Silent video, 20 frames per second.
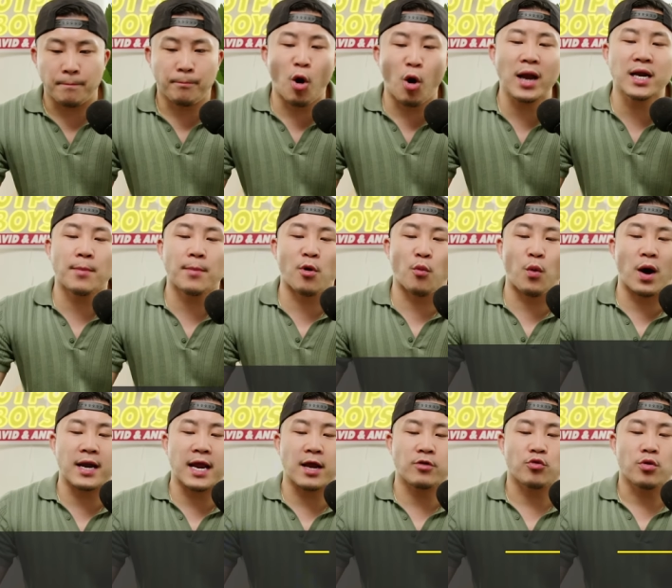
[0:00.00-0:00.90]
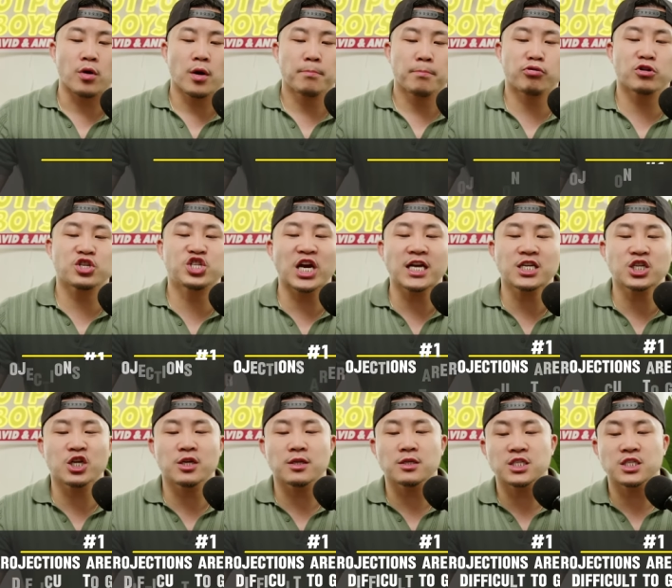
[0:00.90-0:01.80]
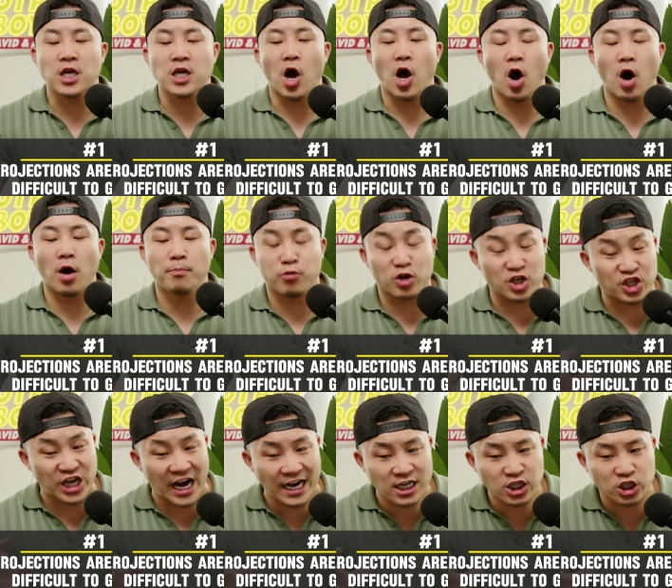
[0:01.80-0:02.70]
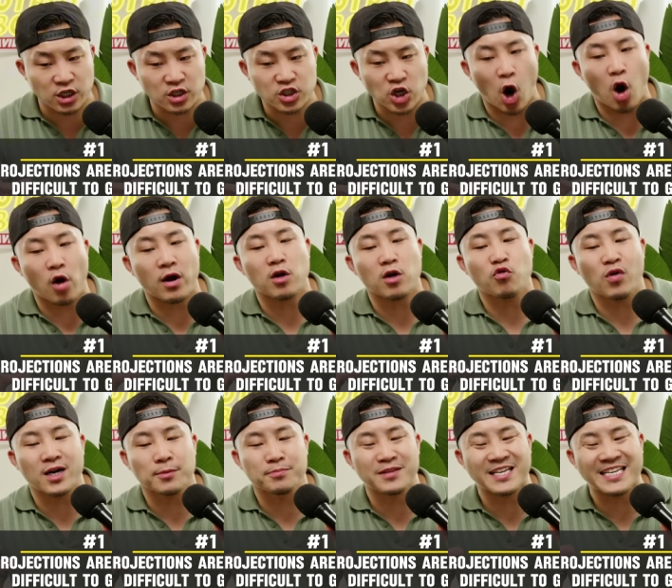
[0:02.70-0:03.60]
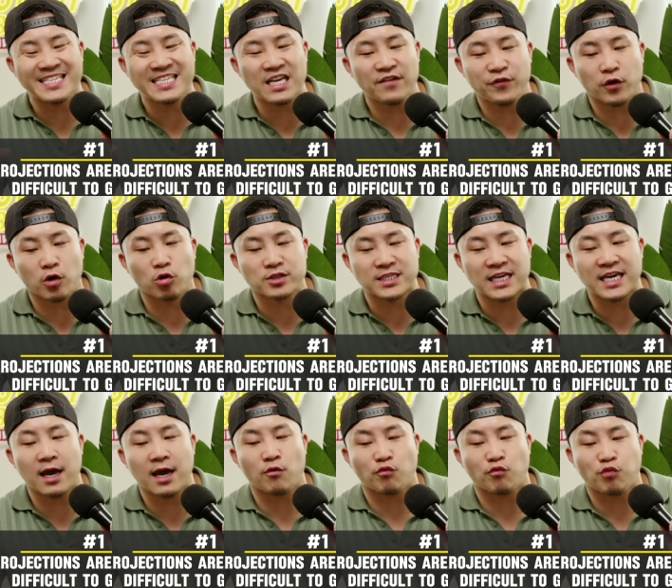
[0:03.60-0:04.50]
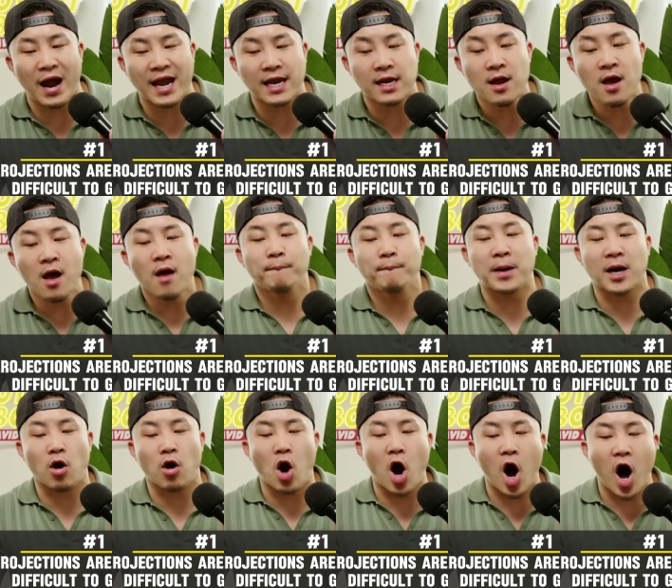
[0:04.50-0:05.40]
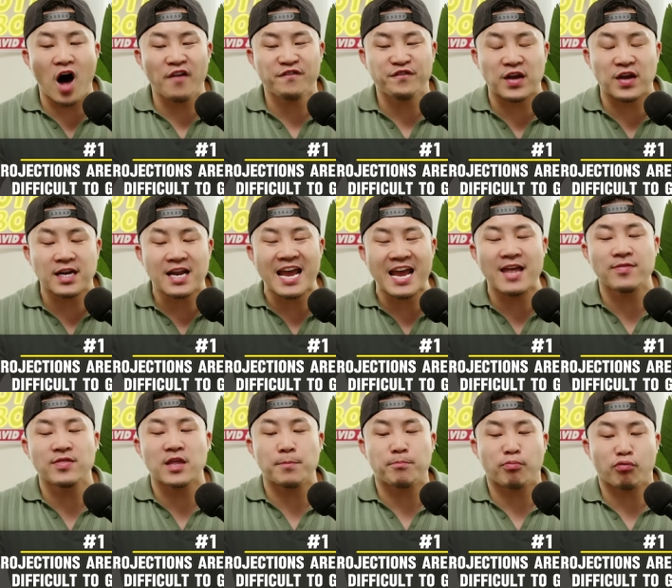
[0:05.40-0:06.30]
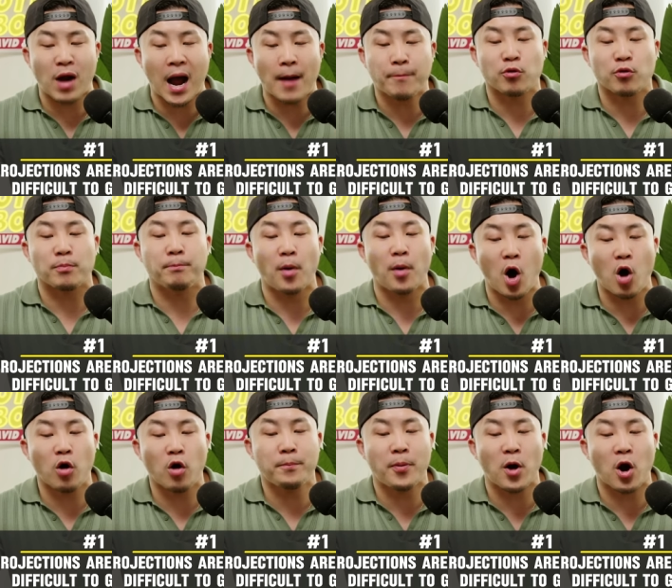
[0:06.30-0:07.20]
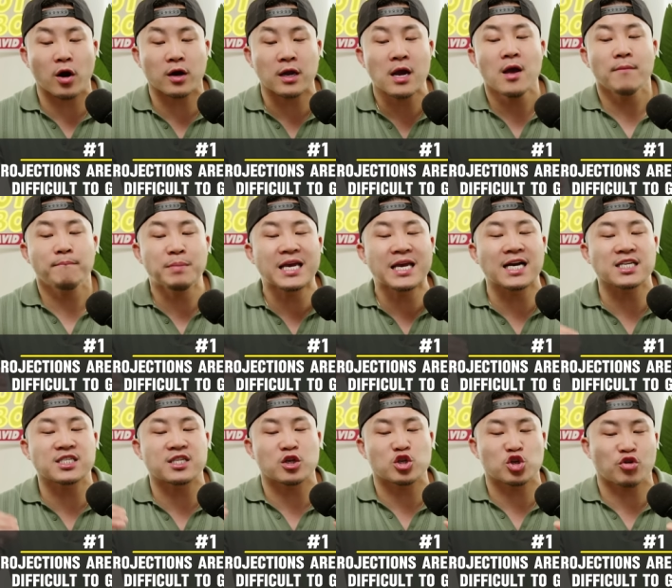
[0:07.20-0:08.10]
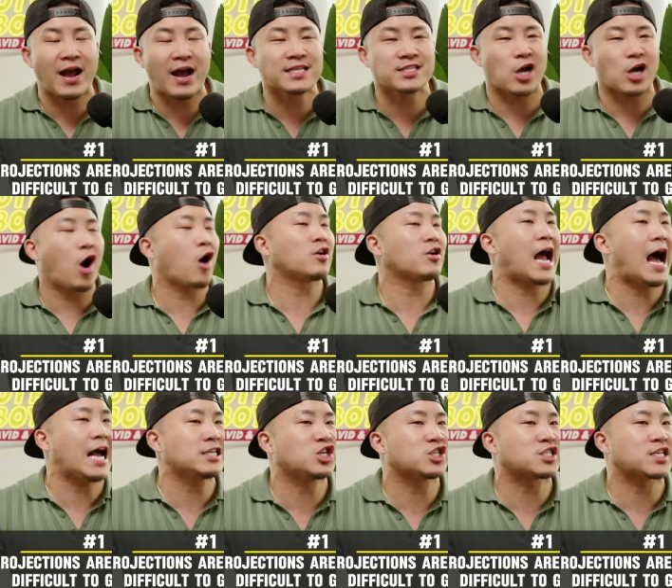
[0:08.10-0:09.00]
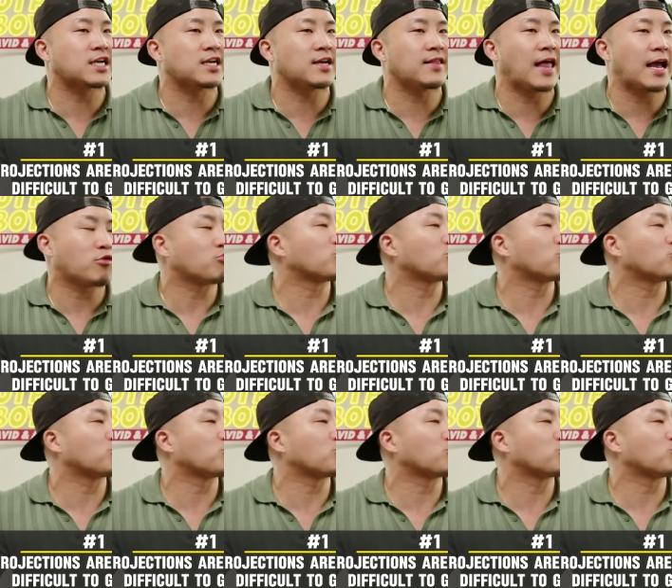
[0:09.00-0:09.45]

Point number one, Andrew predictions projections are incredibly difficult to get right, but are often in the proper ballpark because the trends are not just going to like